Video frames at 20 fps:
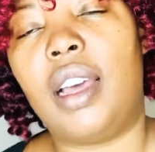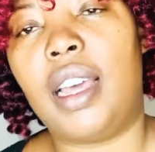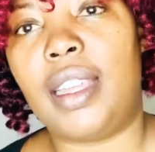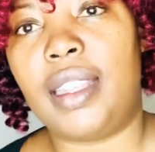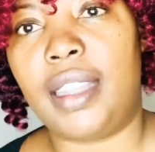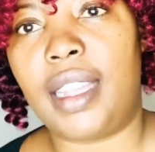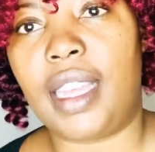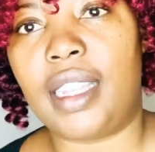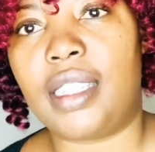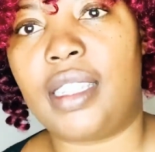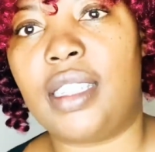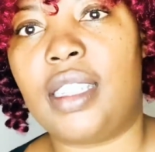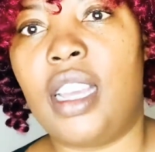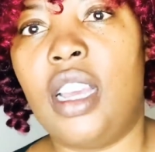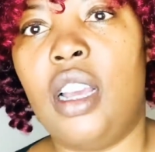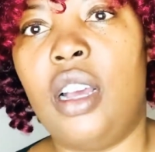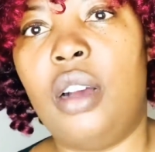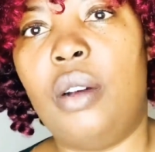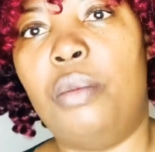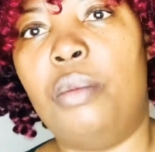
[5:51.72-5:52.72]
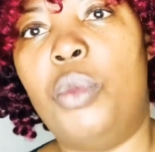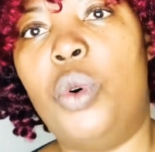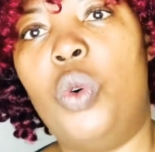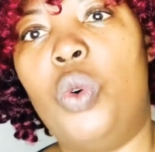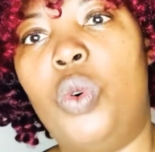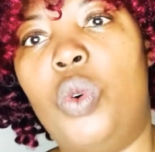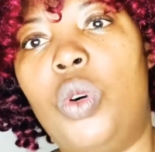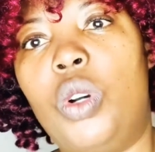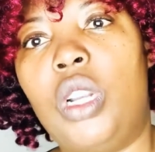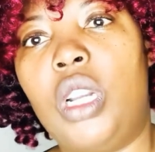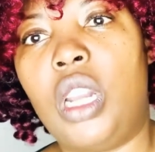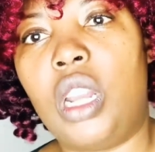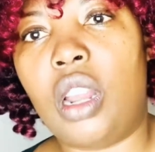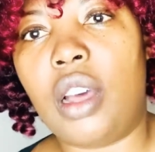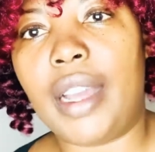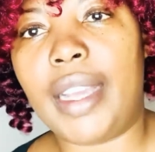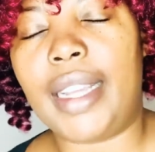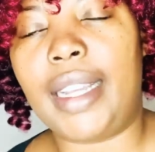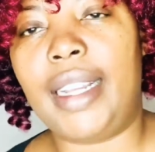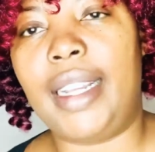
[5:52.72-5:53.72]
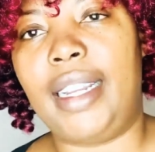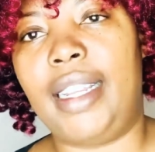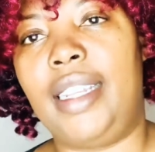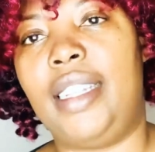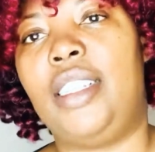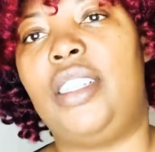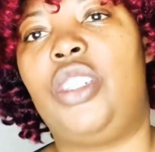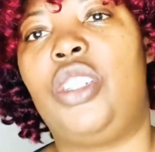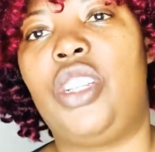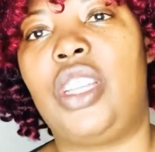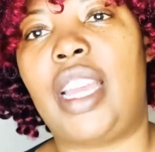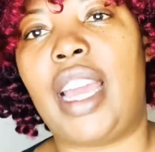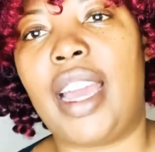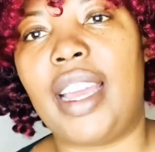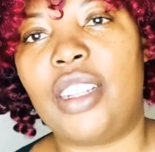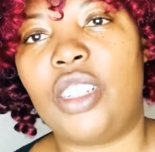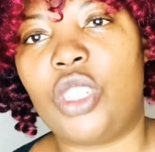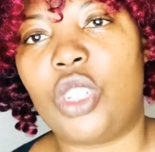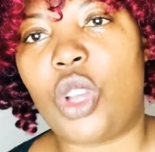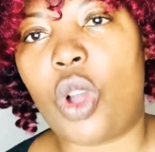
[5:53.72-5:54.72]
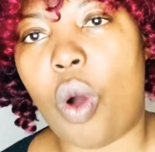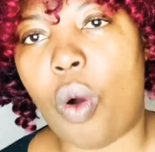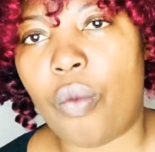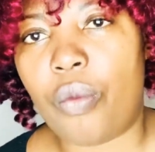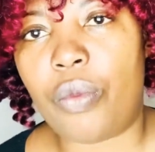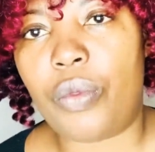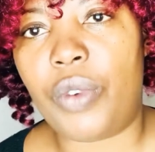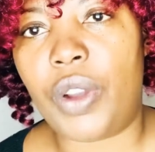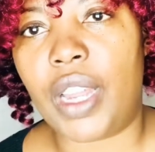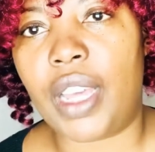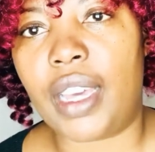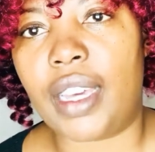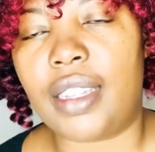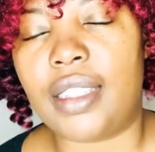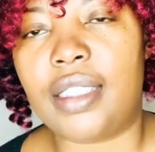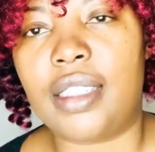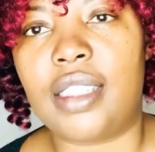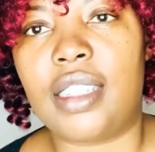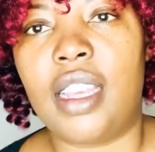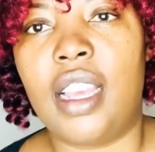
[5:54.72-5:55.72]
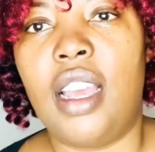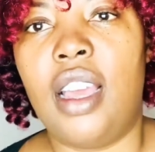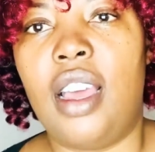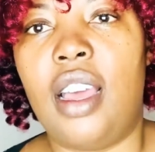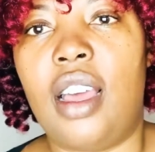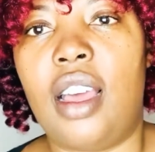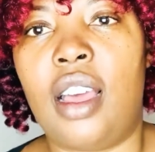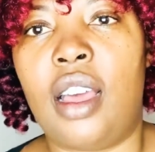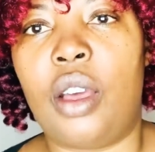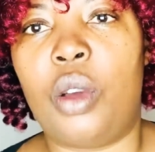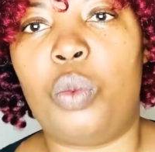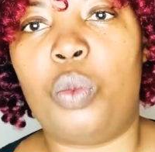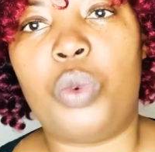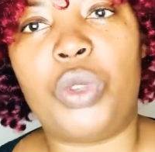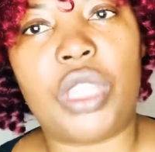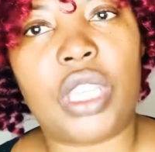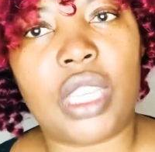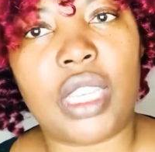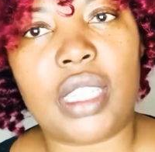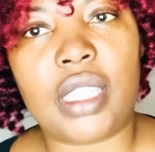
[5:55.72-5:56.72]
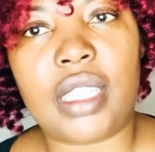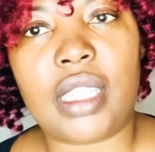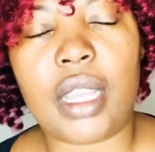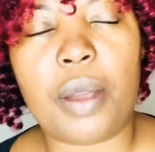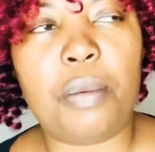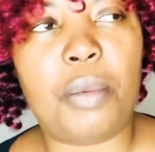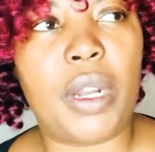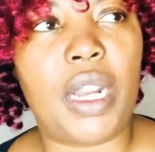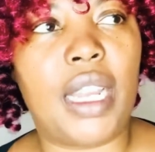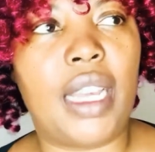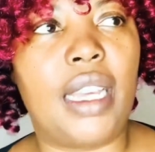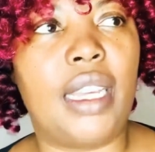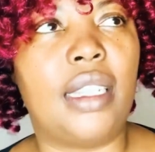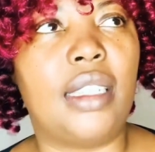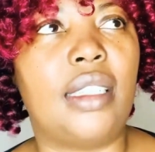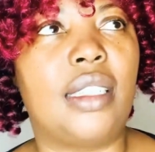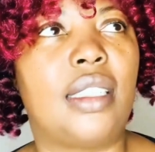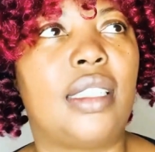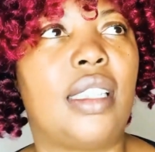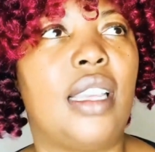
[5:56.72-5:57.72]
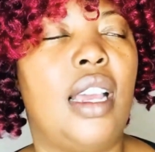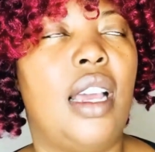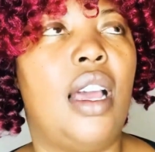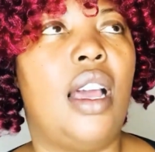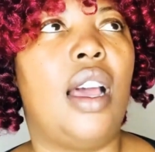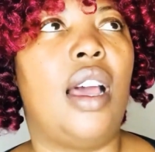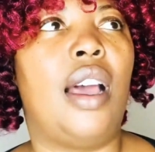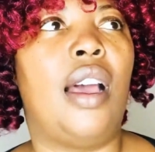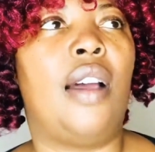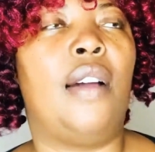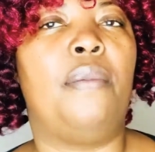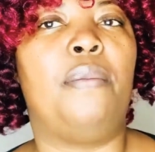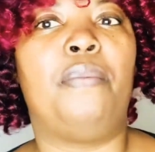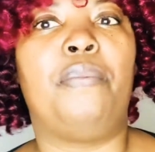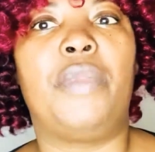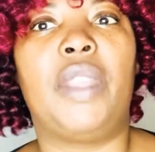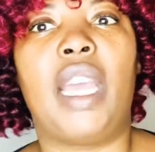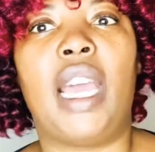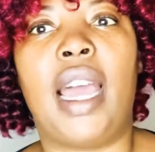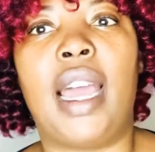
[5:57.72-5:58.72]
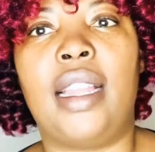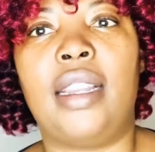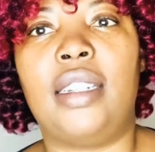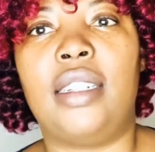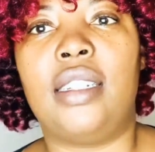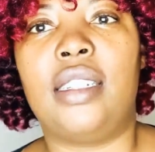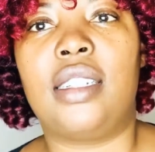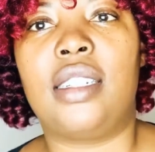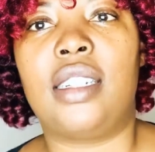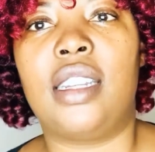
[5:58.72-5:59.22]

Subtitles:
and that's more likely to get into conflicts with their siblings. And